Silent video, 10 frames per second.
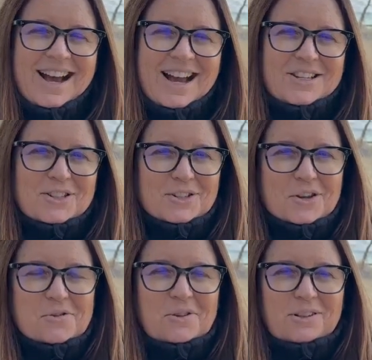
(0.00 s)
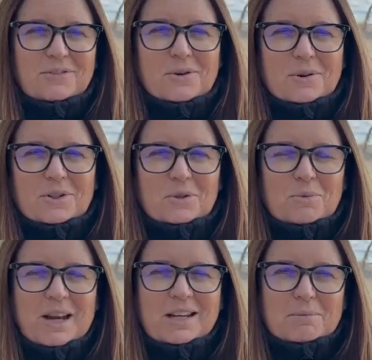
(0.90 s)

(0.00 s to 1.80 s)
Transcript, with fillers: I so look forward to writing